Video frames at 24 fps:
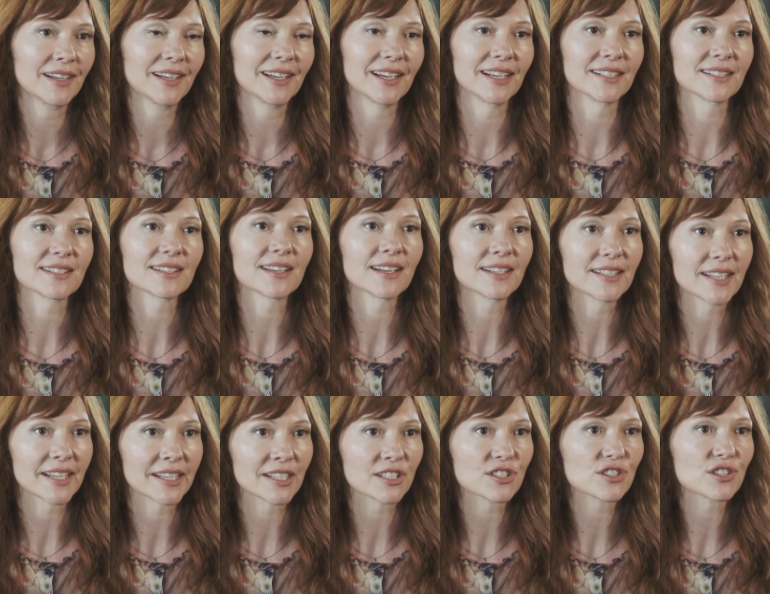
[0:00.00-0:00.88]
and
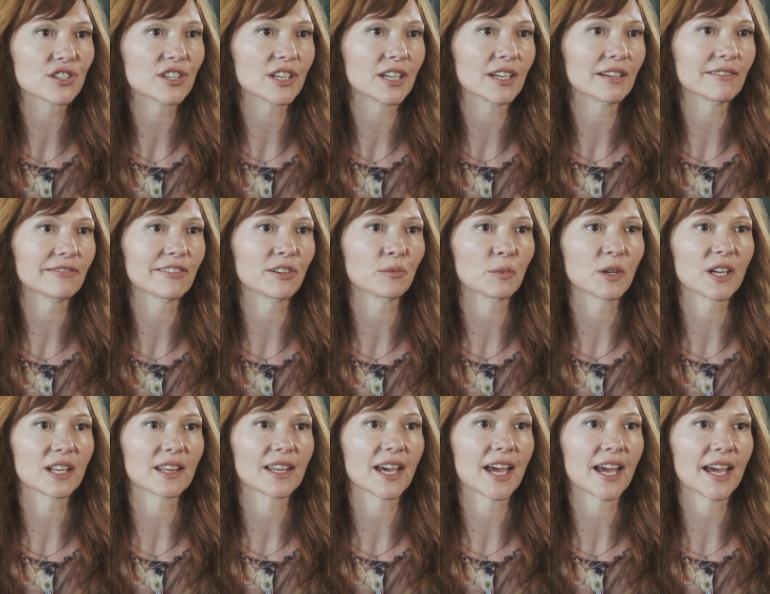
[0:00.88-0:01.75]
Sundance chief, and one
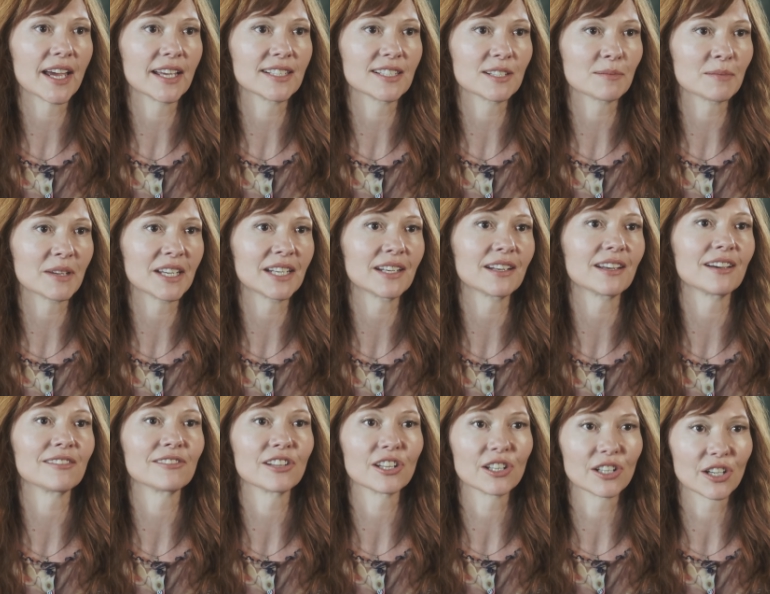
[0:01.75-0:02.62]
of the headsmen
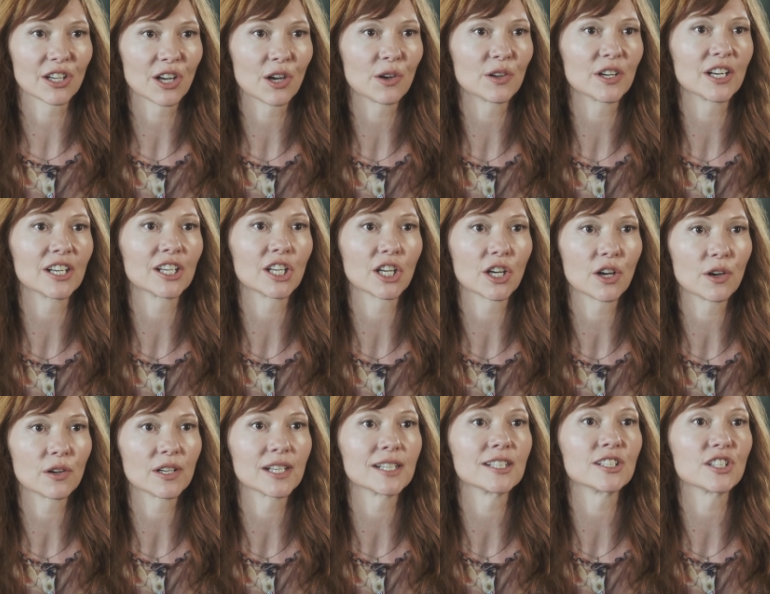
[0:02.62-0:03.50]
of the Lakota,
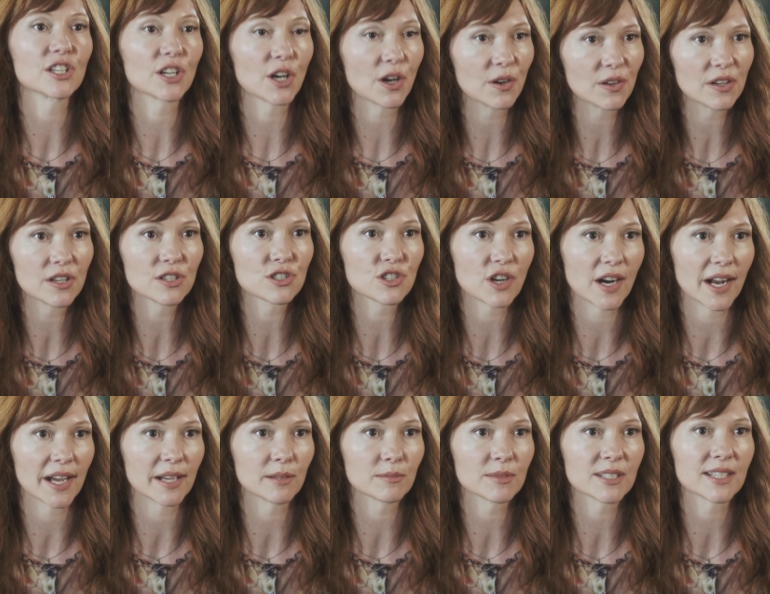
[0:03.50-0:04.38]
Nakota, and Dakota
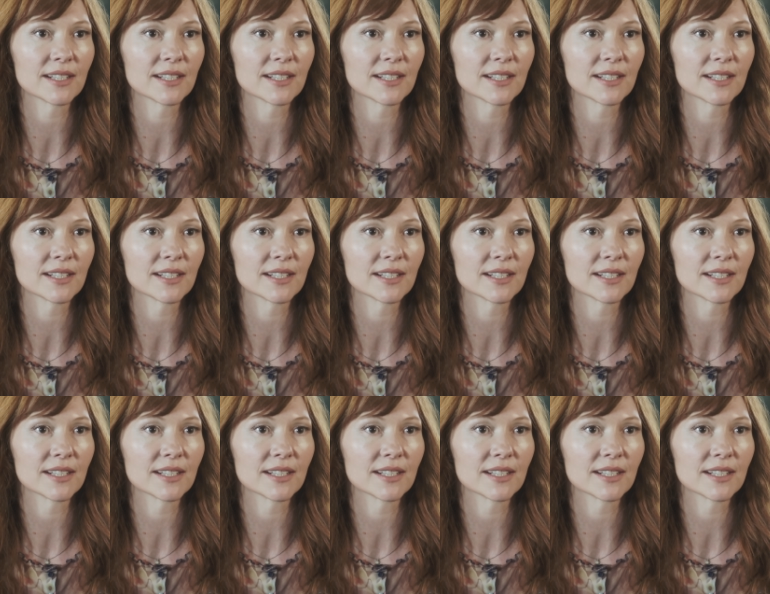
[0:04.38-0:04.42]
tribes.